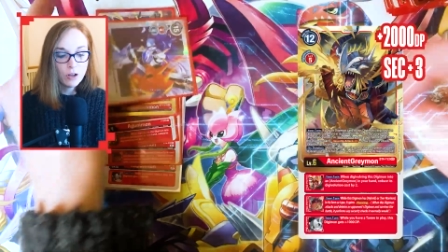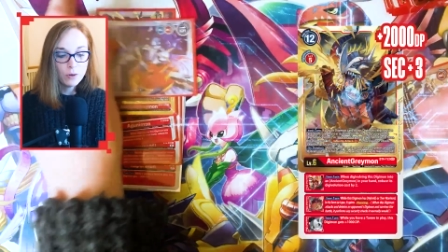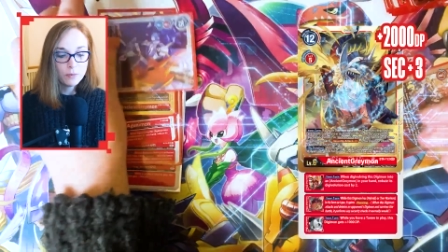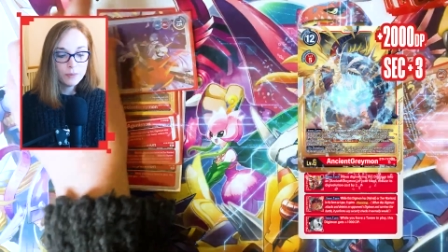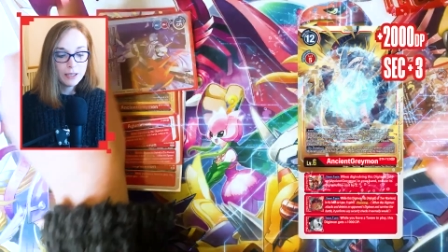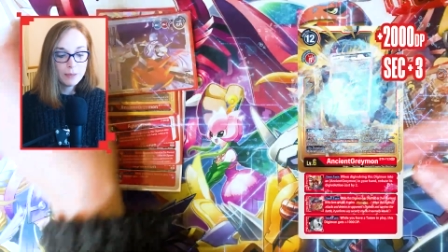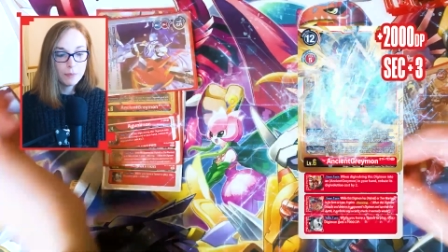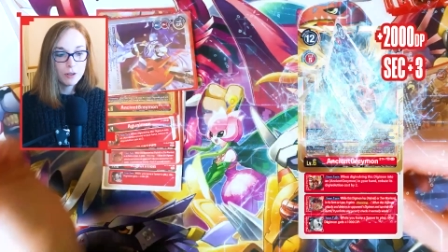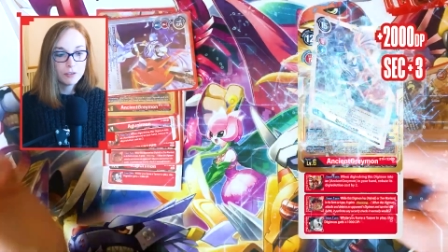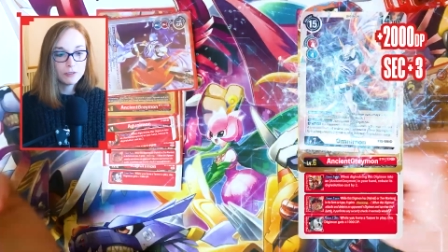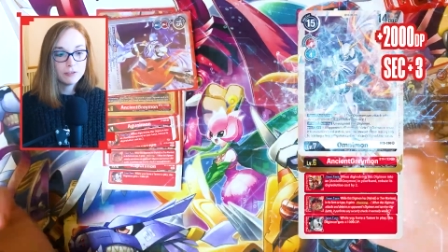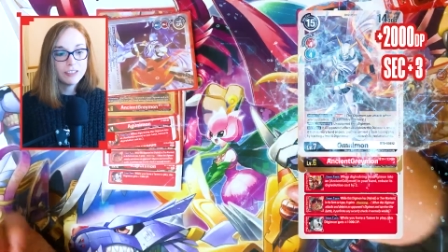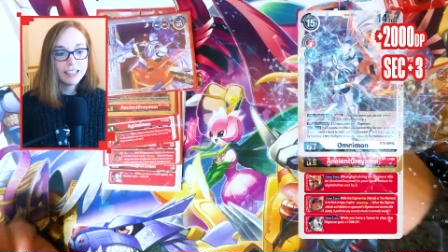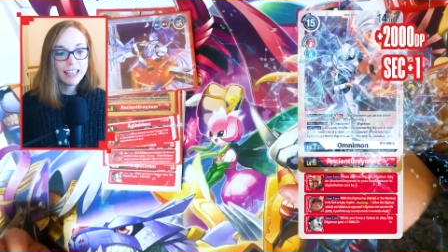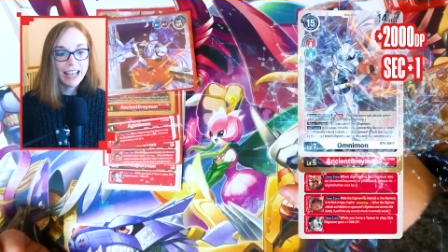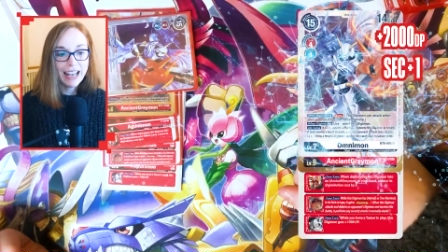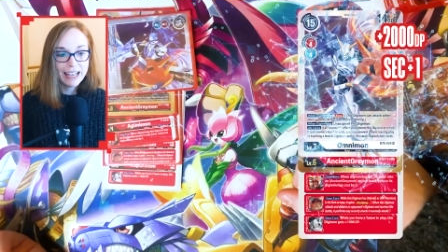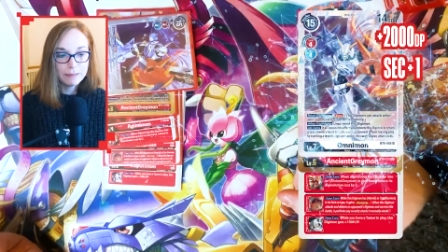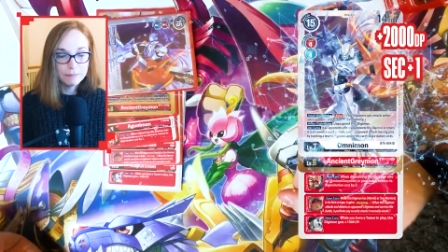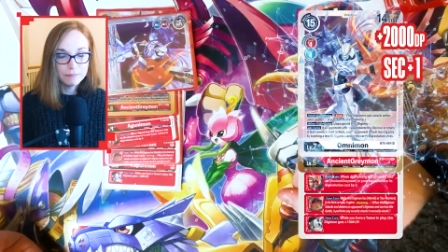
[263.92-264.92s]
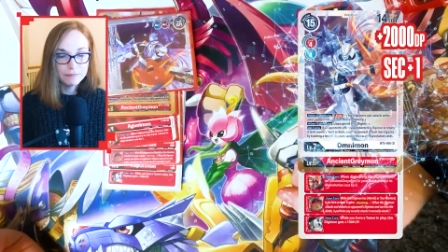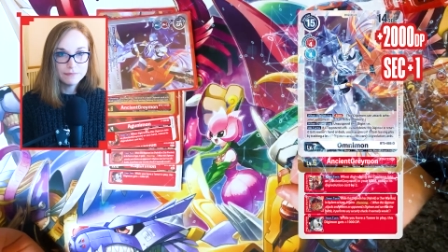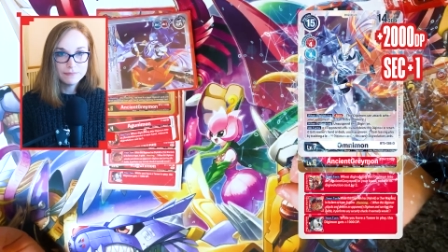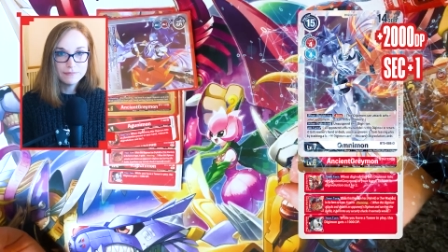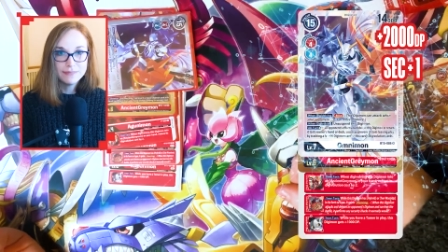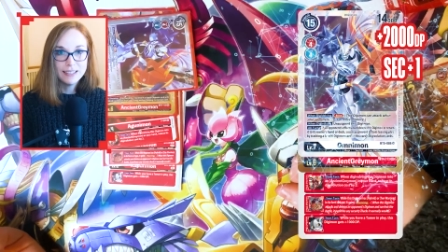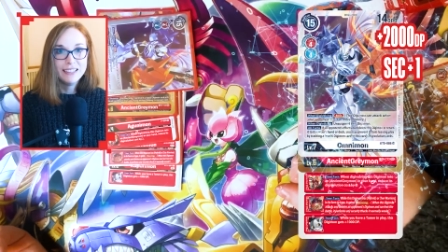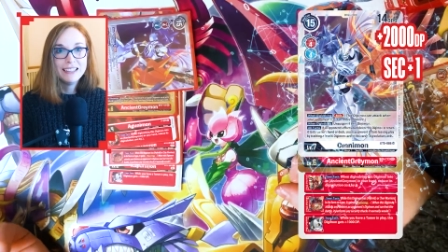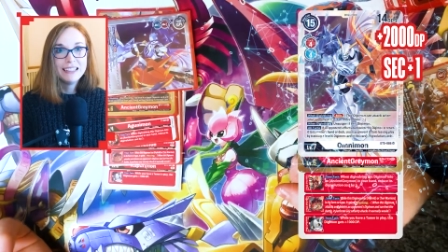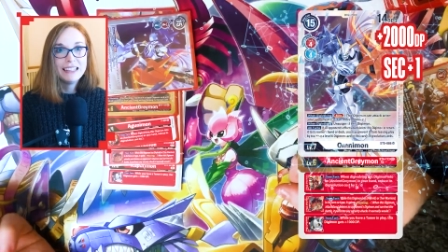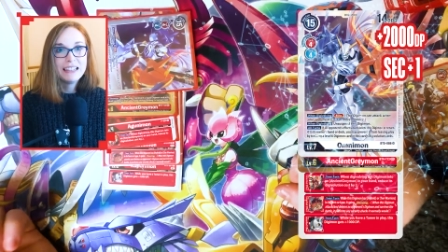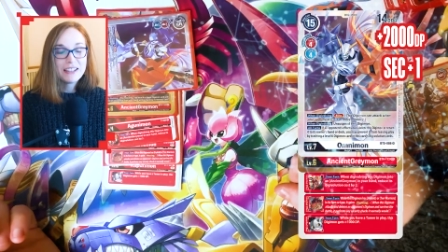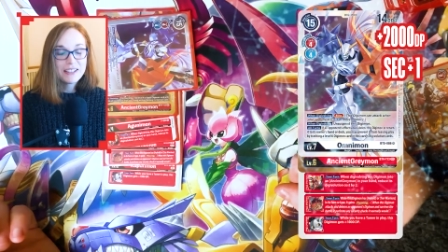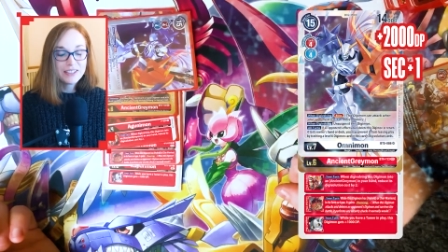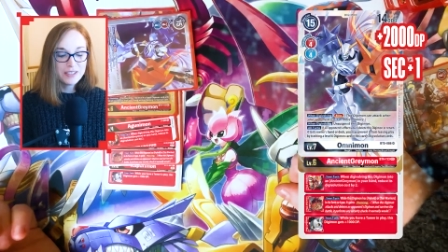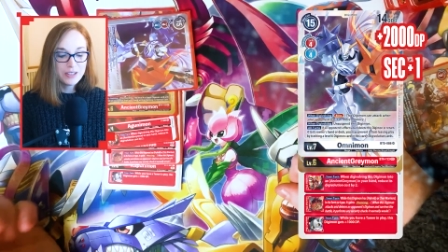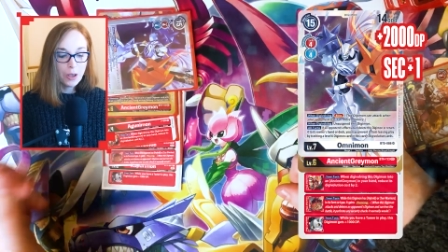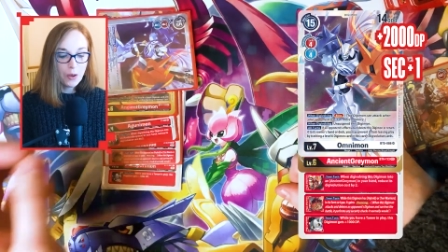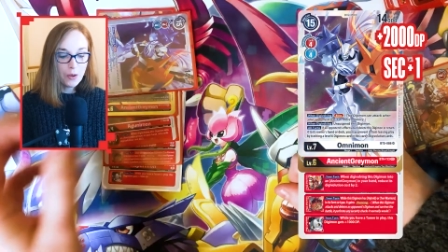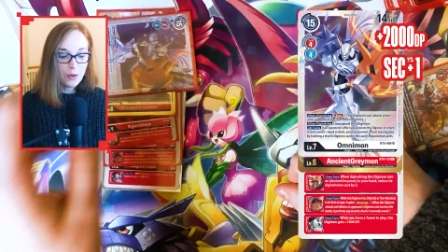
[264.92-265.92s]
Omnimon for game.
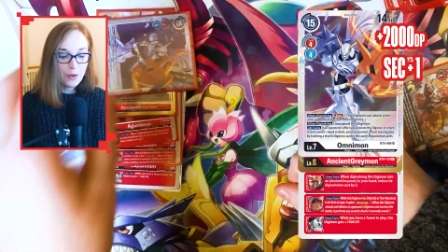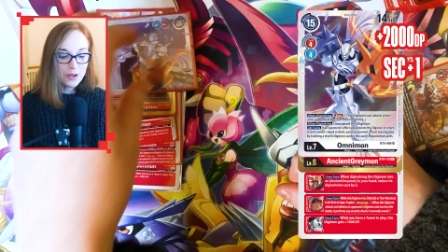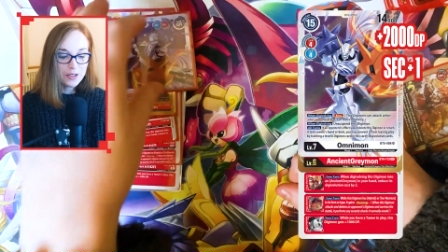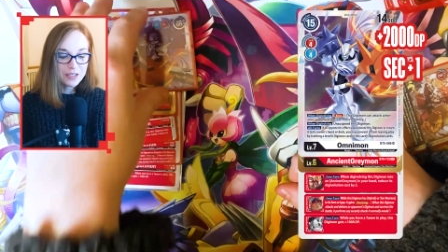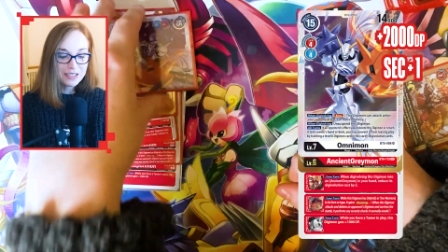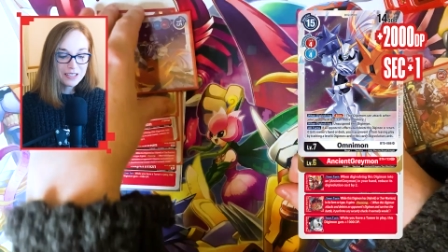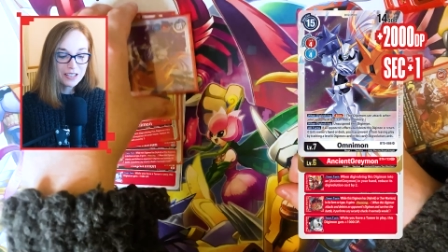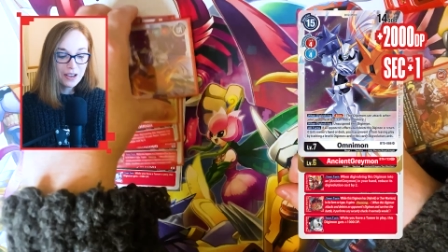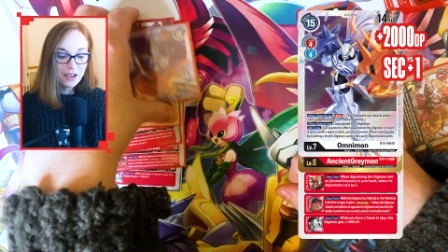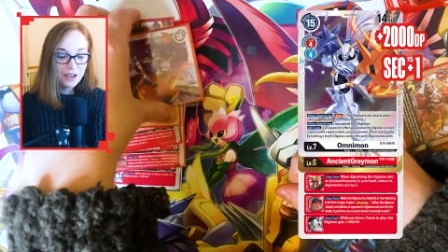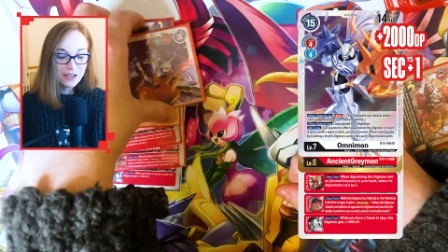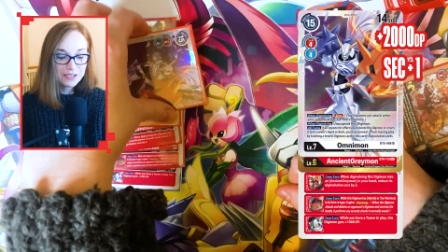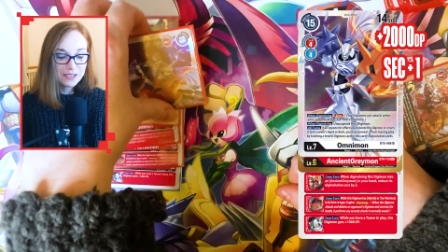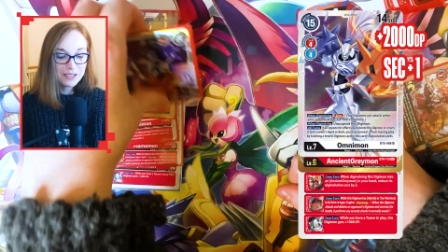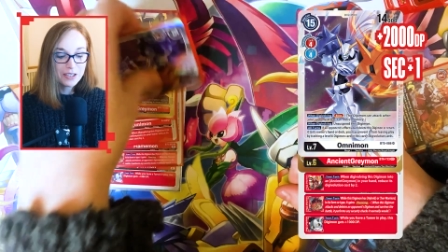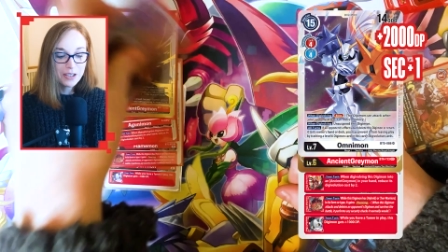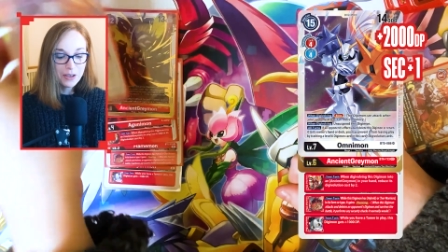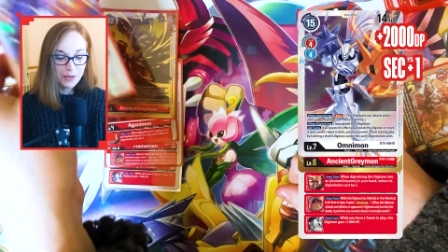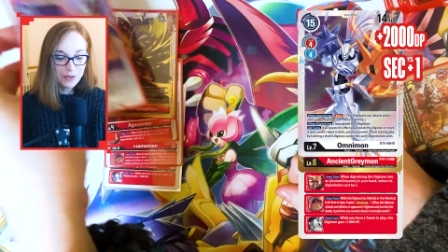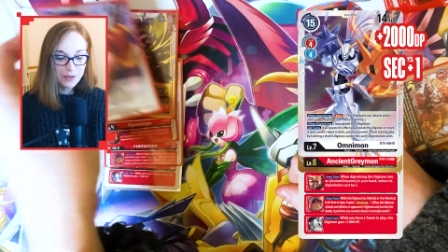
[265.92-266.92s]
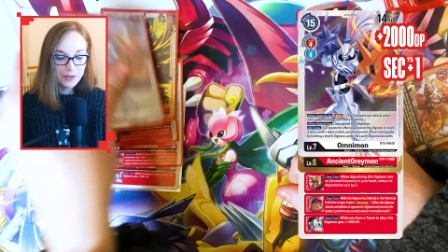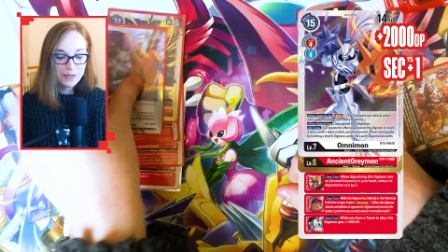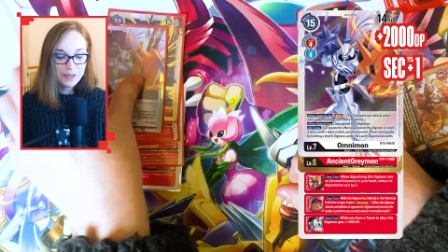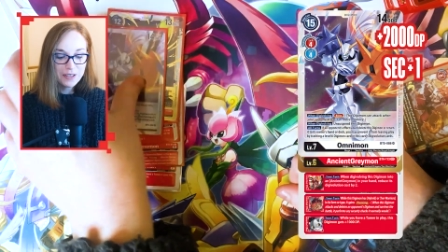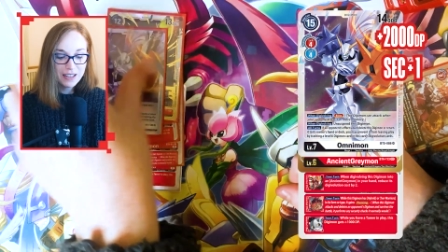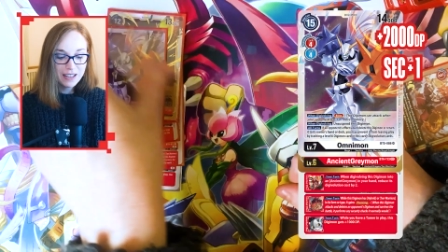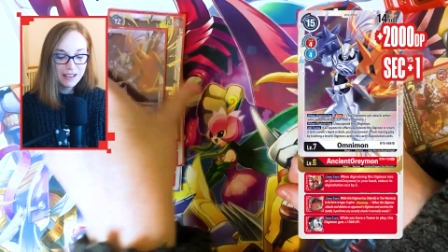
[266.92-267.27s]
So on turn 2,